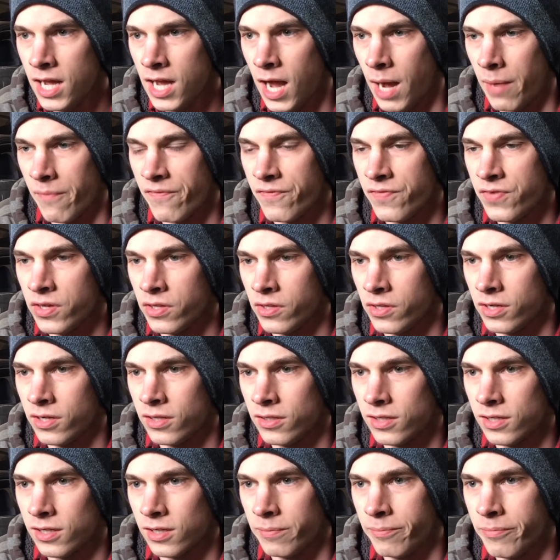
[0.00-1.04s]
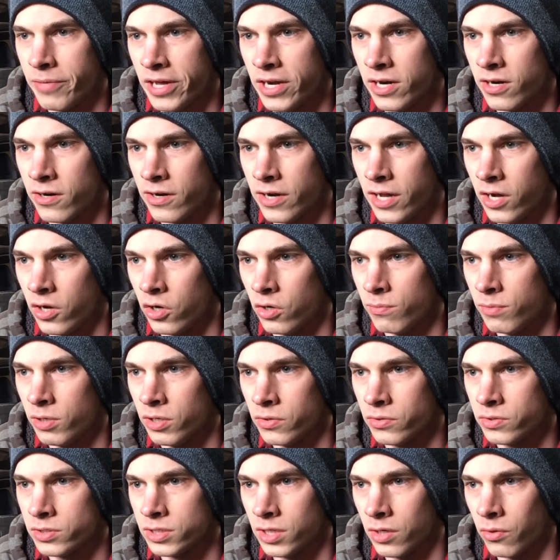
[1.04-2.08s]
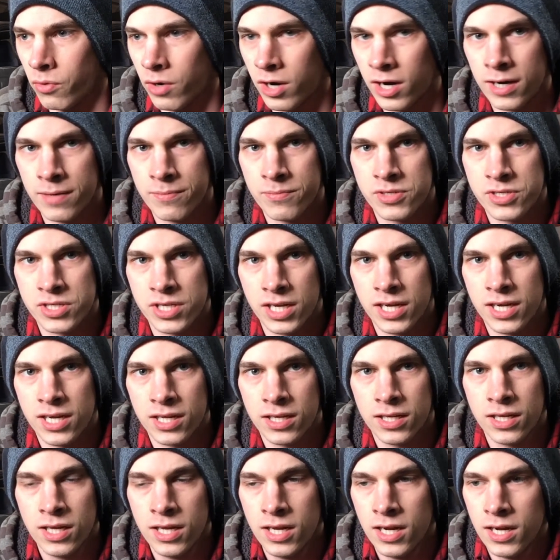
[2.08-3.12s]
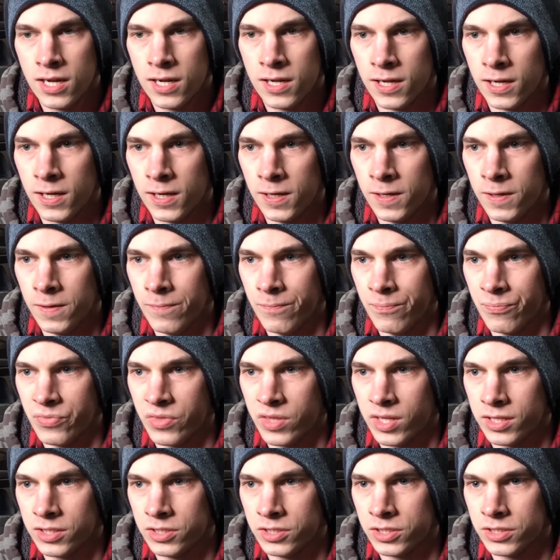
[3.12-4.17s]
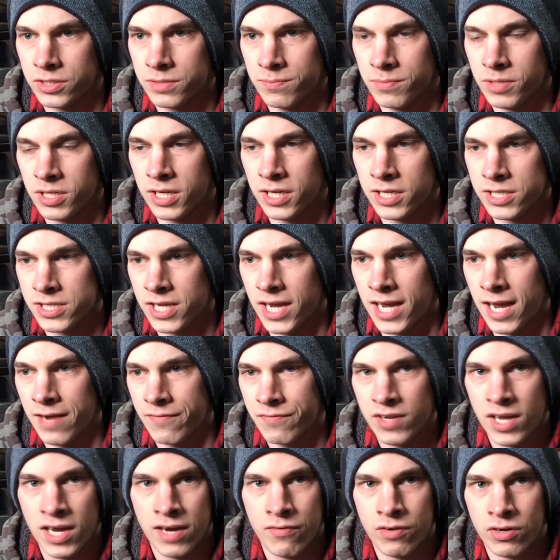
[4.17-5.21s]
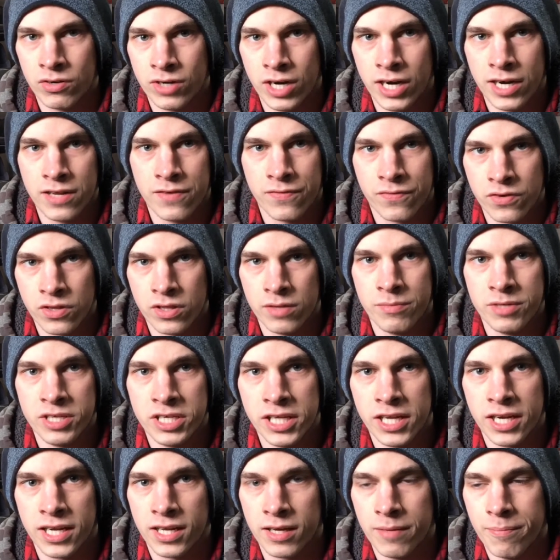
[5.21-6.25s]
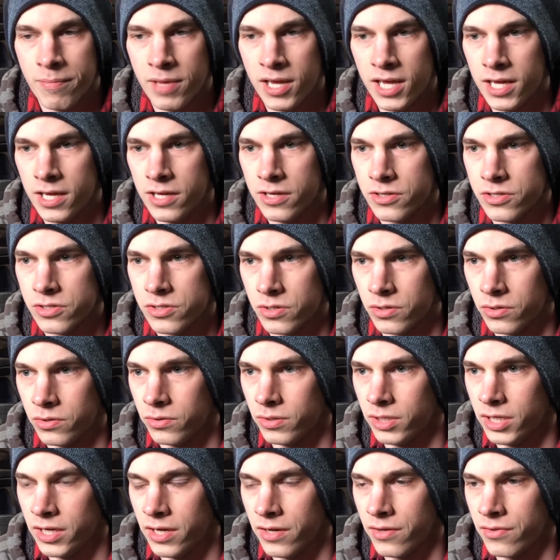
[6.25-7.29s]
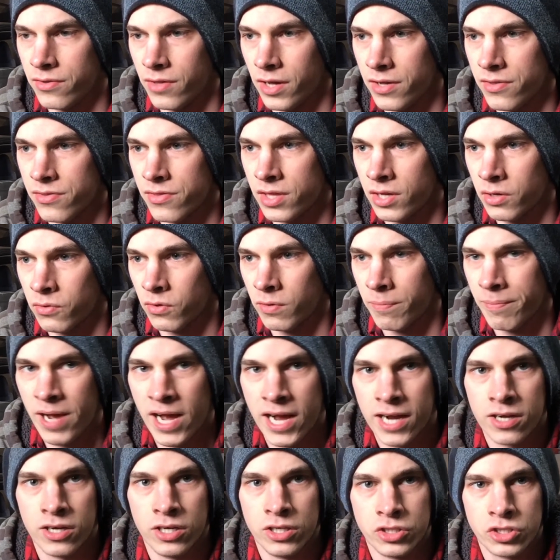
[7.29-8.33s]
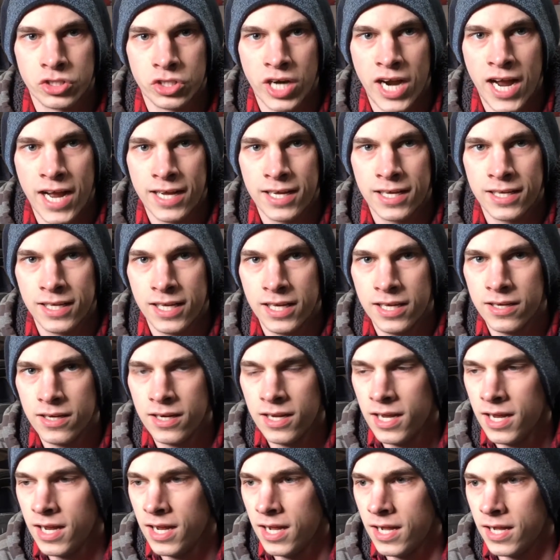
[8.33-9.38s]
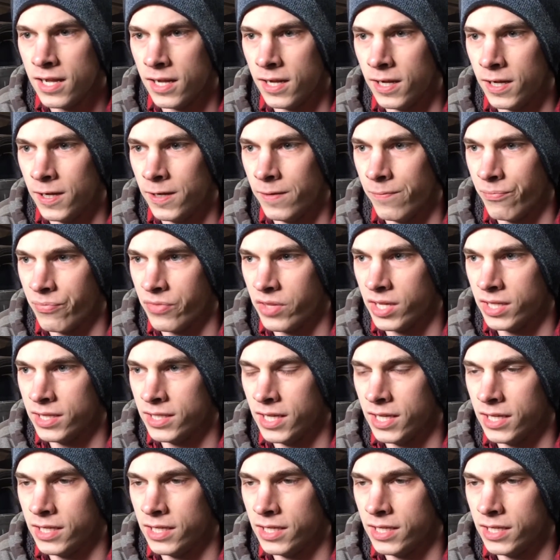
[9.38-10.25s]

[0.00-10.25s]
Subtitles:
I'm feeling a little better now about where I'm sitting, just because I have to have it ready for the beginning of May. So I think we're back on track again, and